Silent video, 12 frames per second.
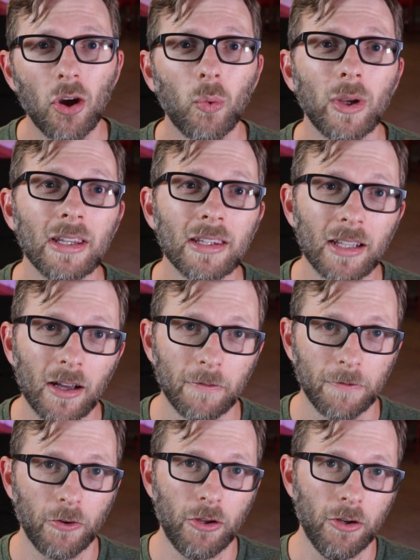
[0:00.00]
we'd
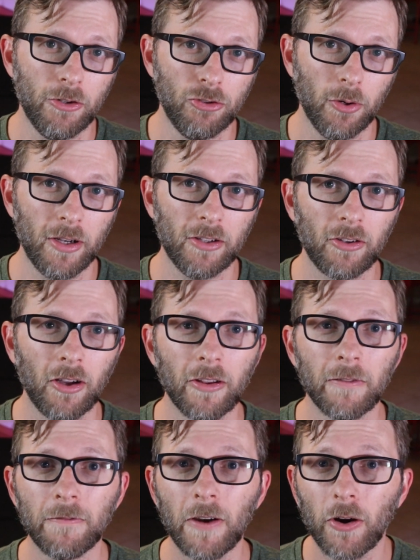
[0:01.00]
love for you to join us on
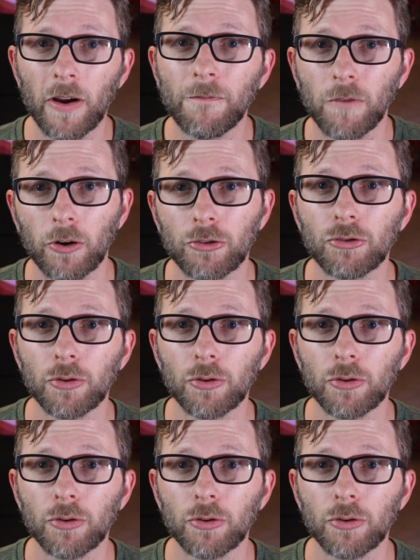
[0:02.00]
the very first